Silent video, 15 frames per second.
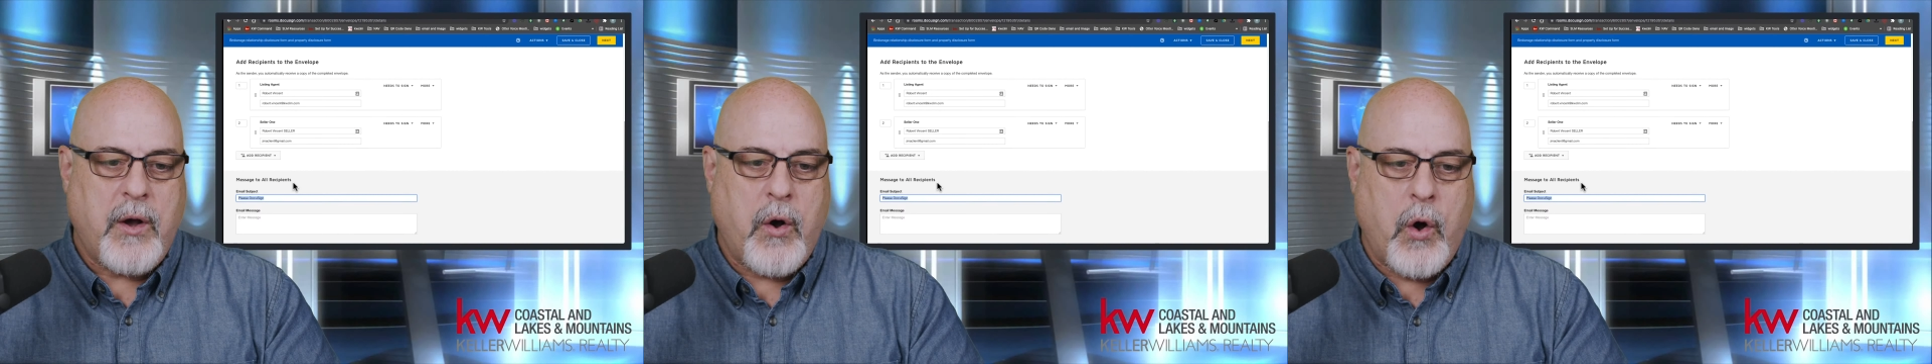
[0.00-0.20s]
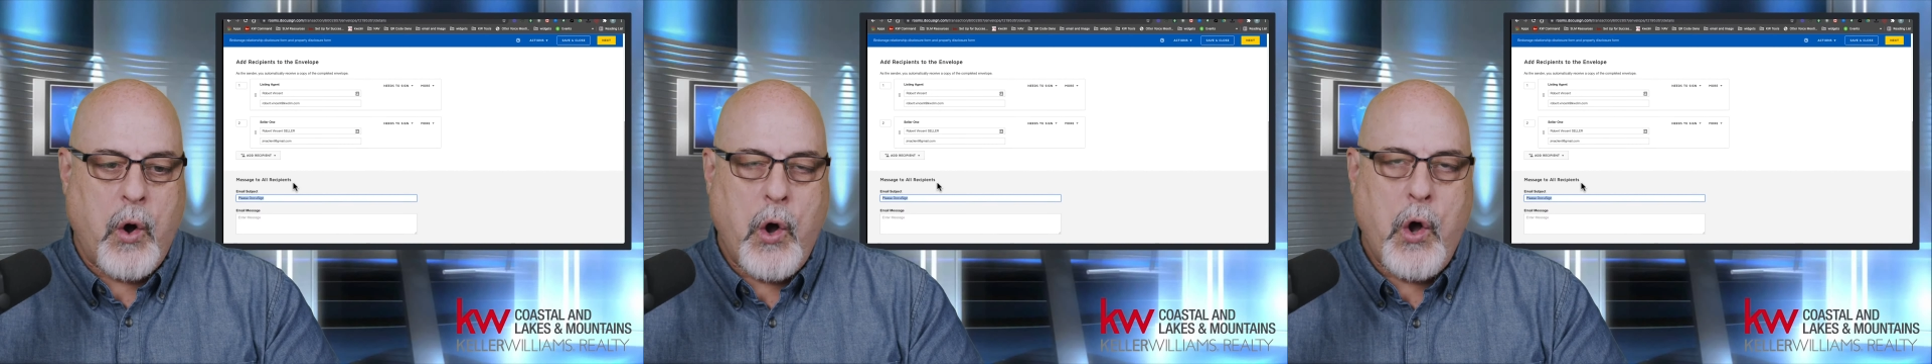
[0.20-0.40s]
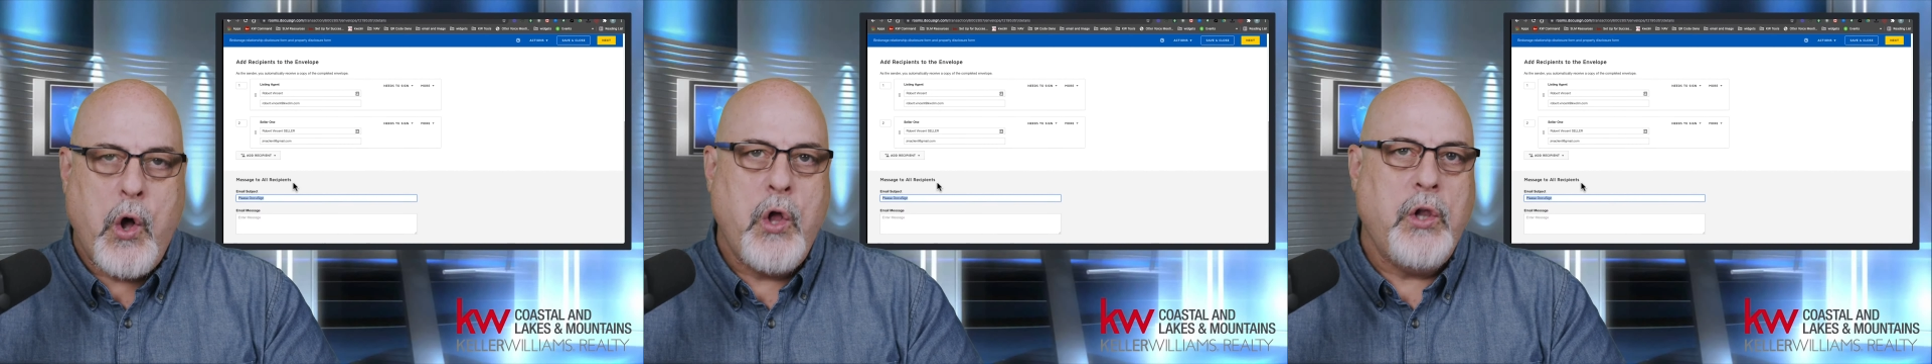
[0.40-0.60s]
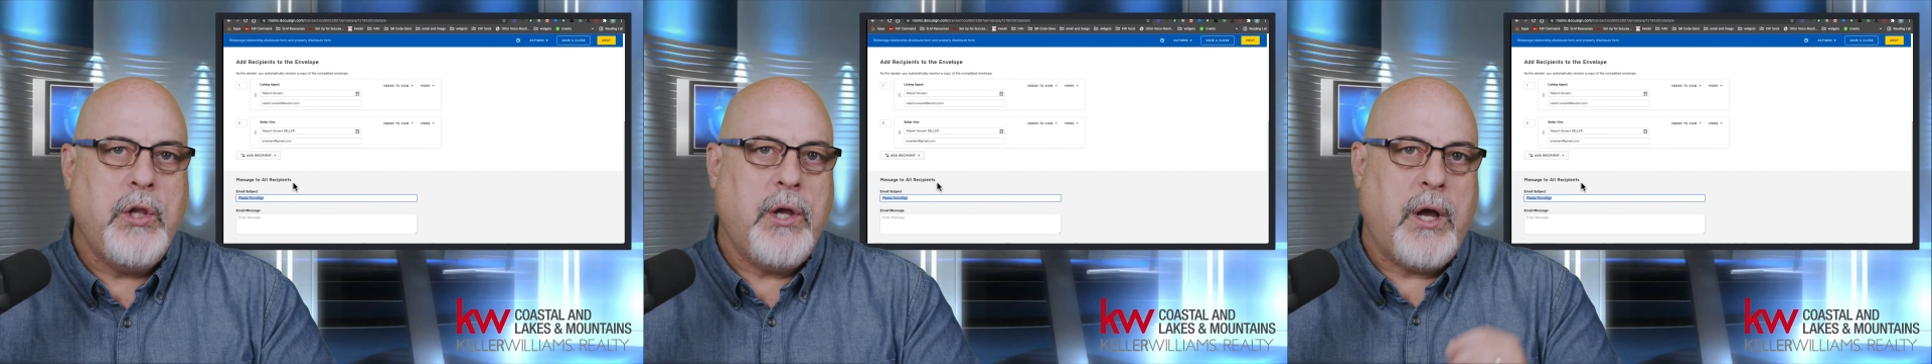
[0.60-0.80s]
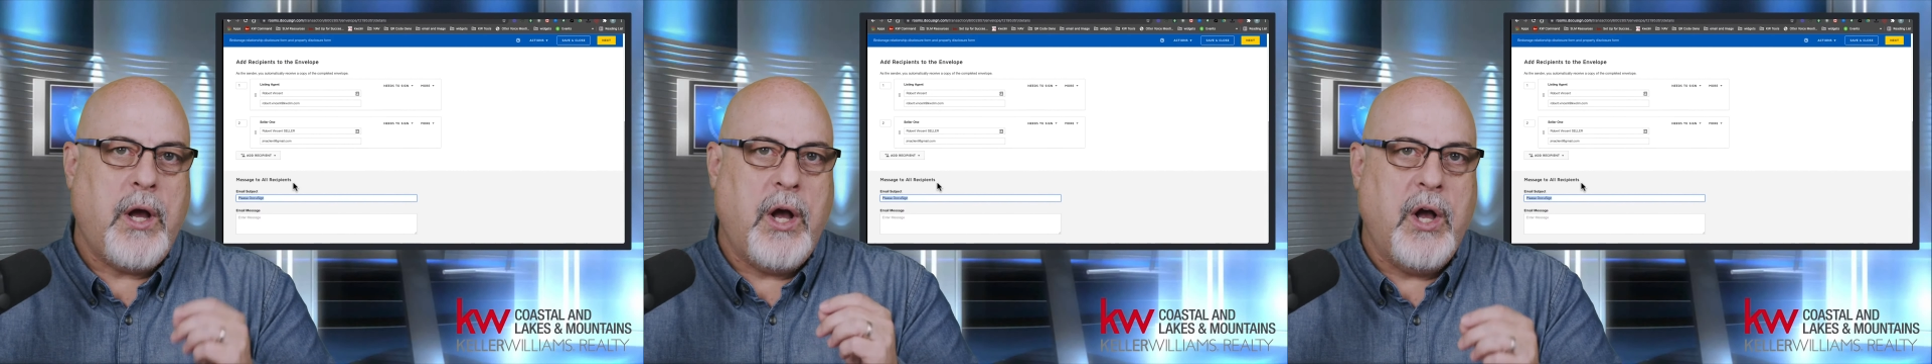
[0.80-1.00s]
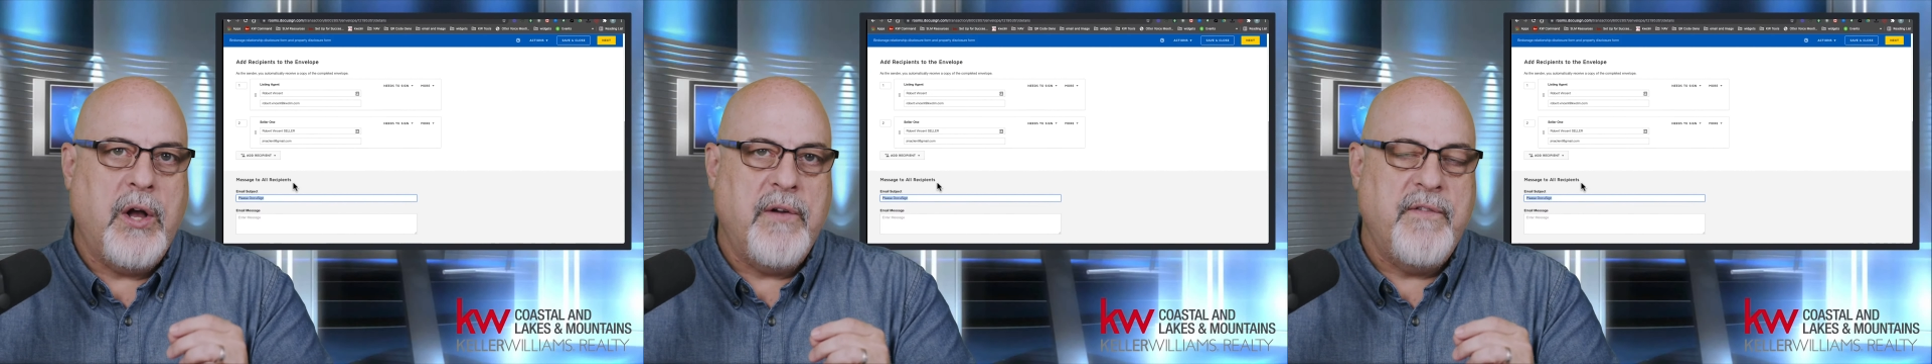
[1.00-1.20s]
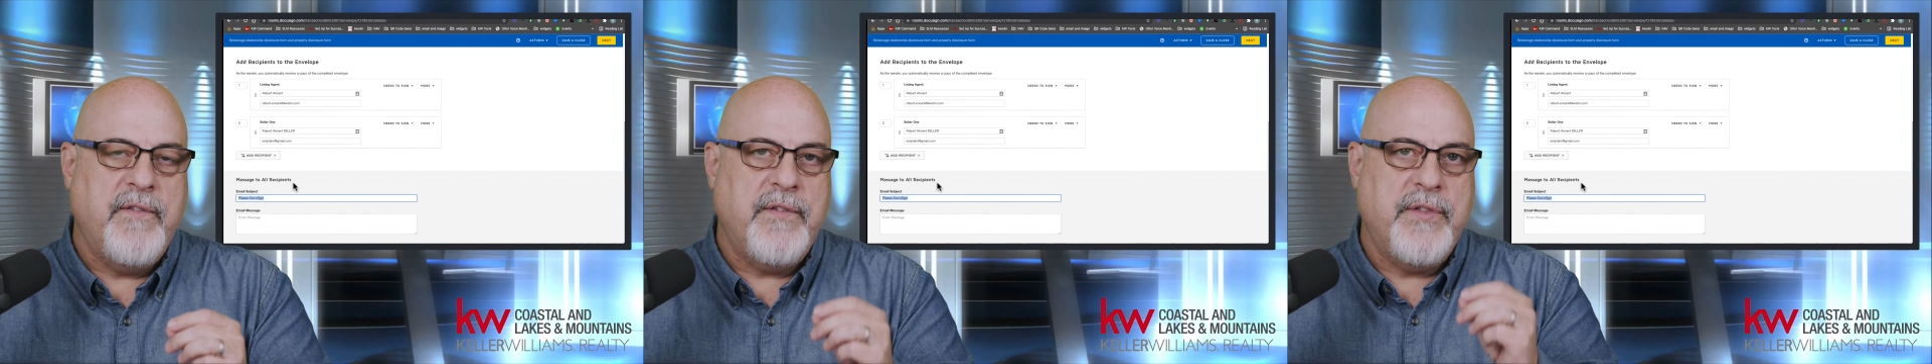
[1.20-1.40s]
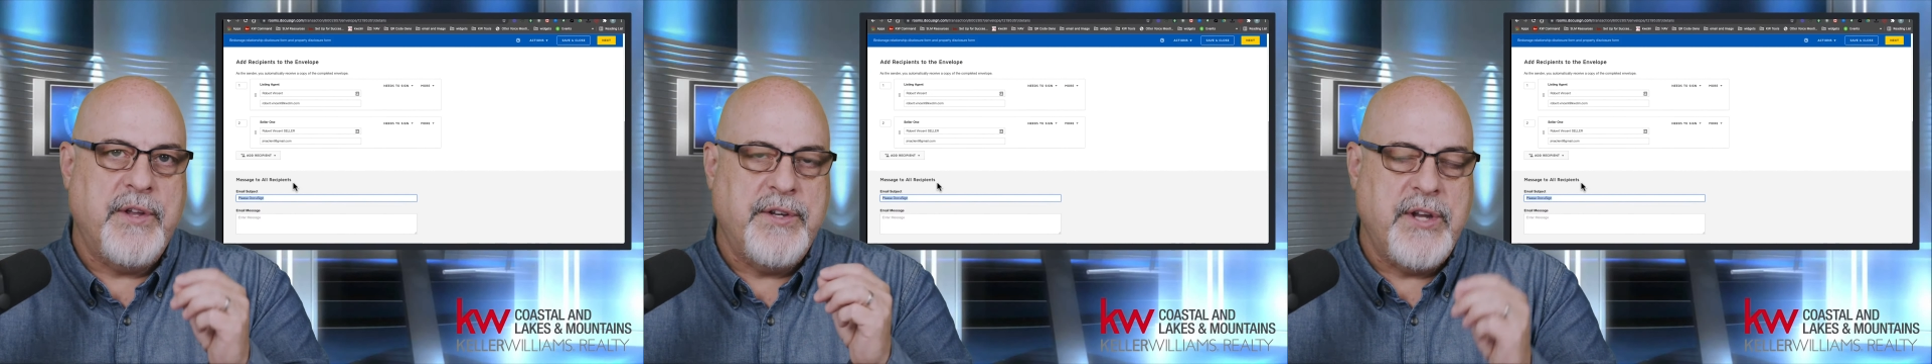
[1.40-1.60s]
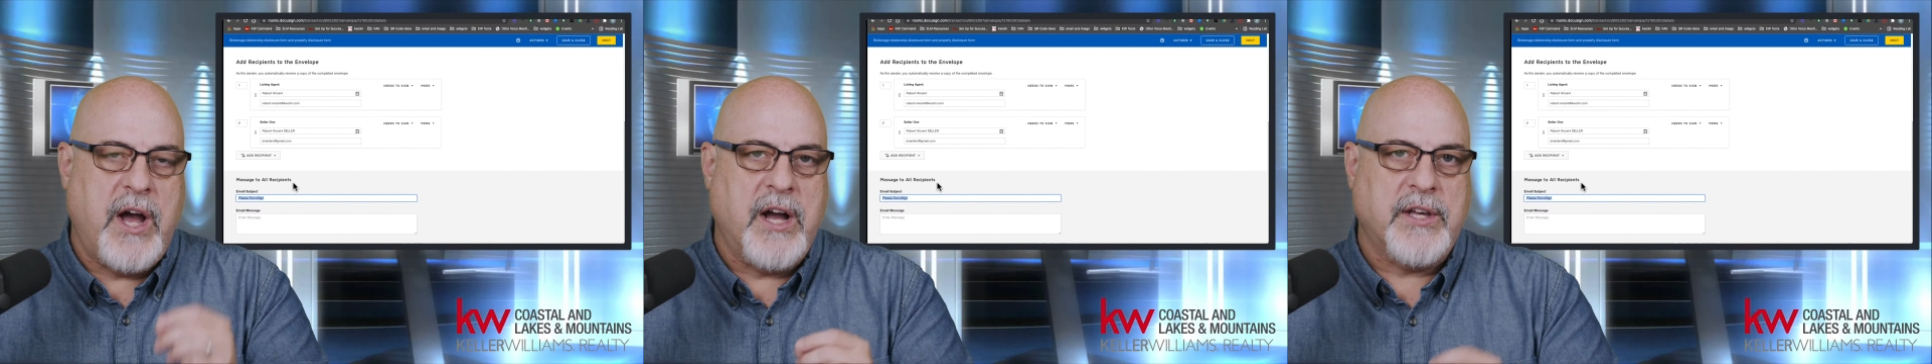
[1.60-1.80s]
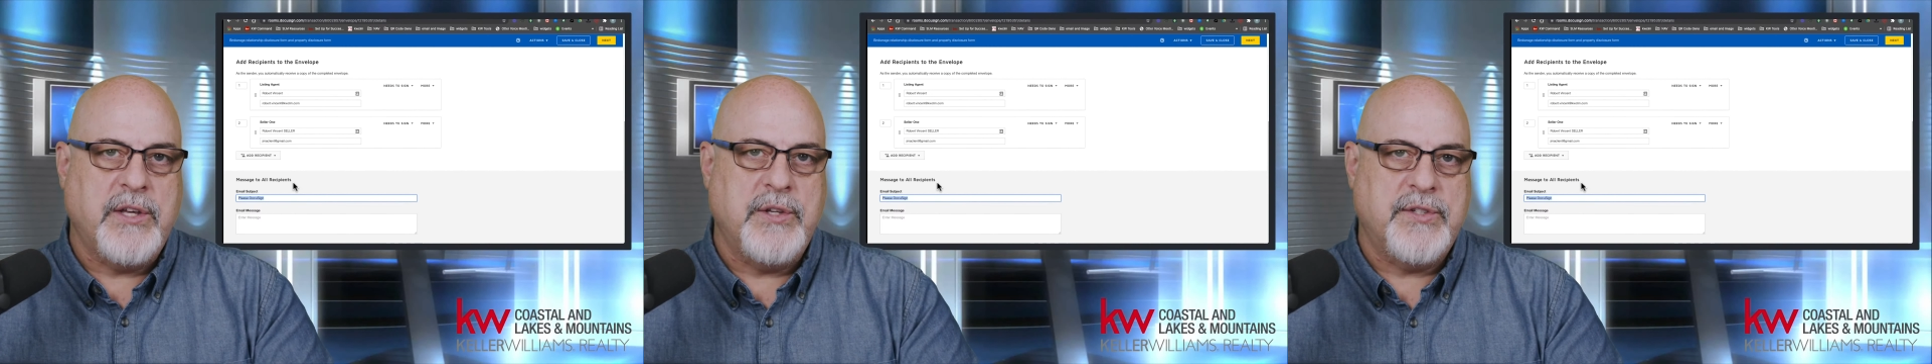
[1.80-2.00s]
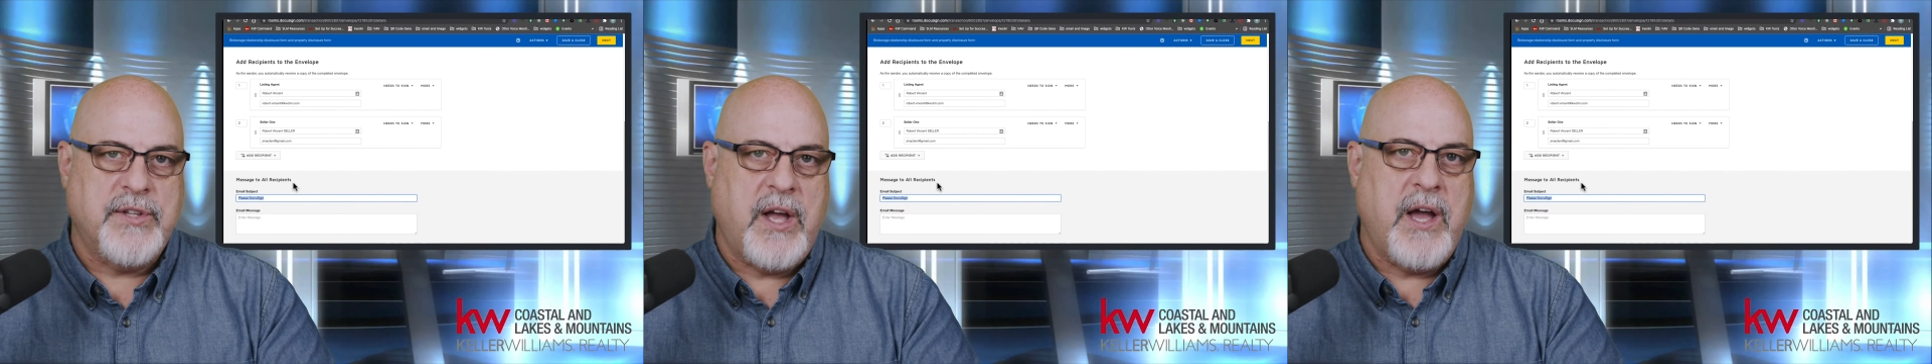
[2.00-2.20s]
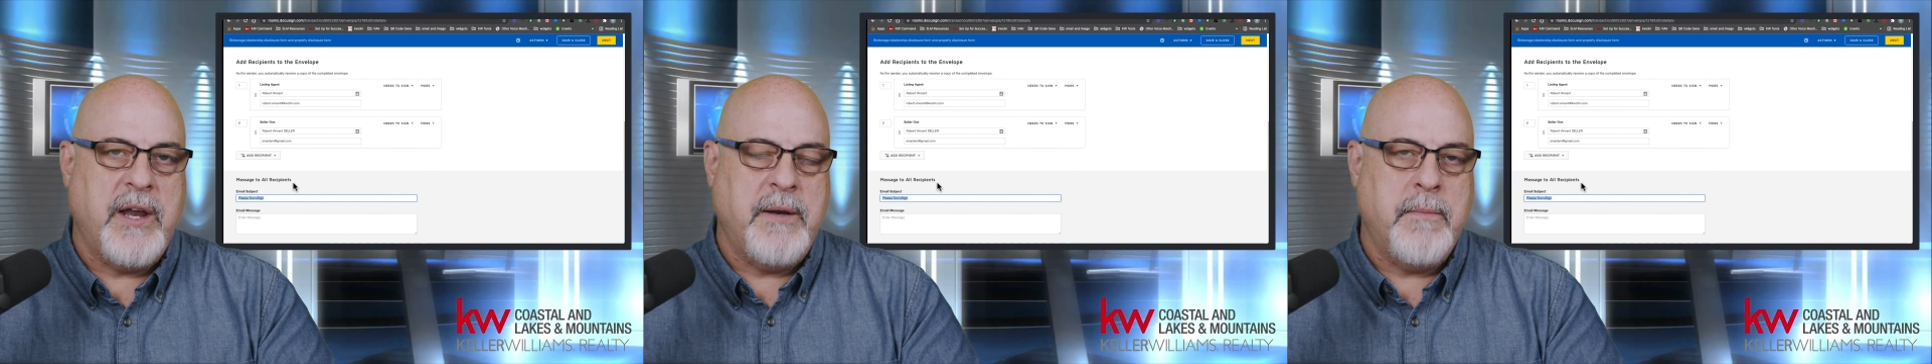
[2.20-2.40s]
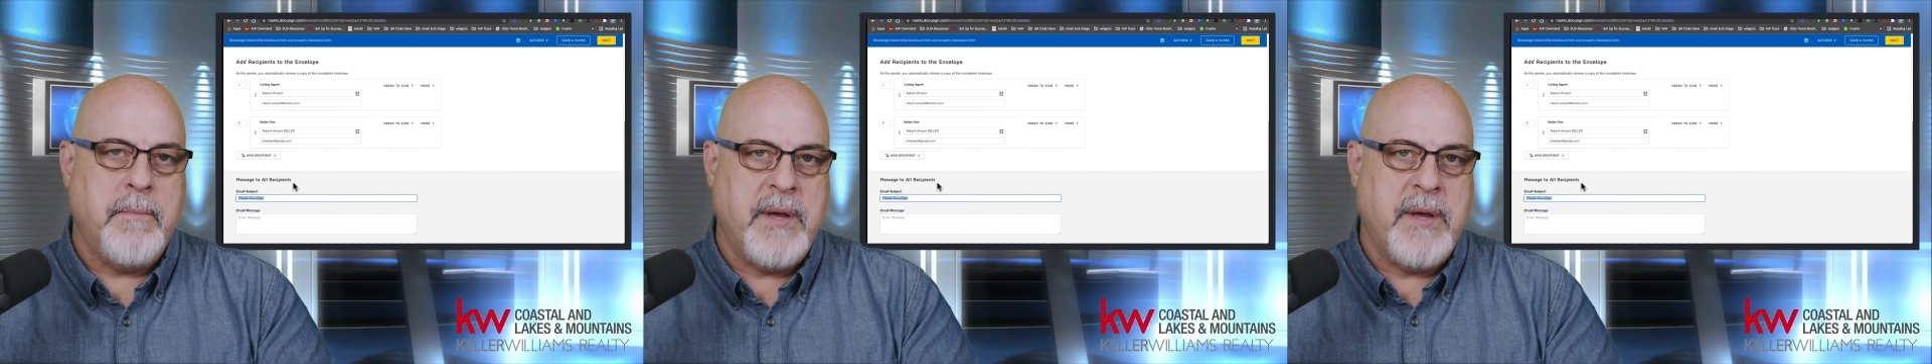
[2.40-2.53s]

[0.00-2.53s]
all of the DocuSign